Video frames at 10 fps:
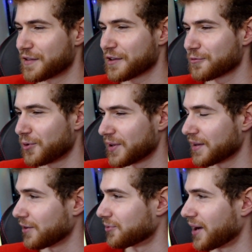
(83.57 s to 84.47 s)
this one
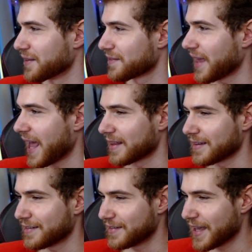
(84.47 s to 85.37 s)
runs
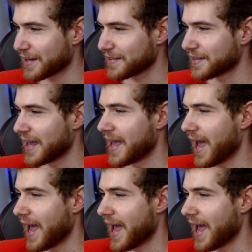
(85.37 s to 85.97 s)
at 6,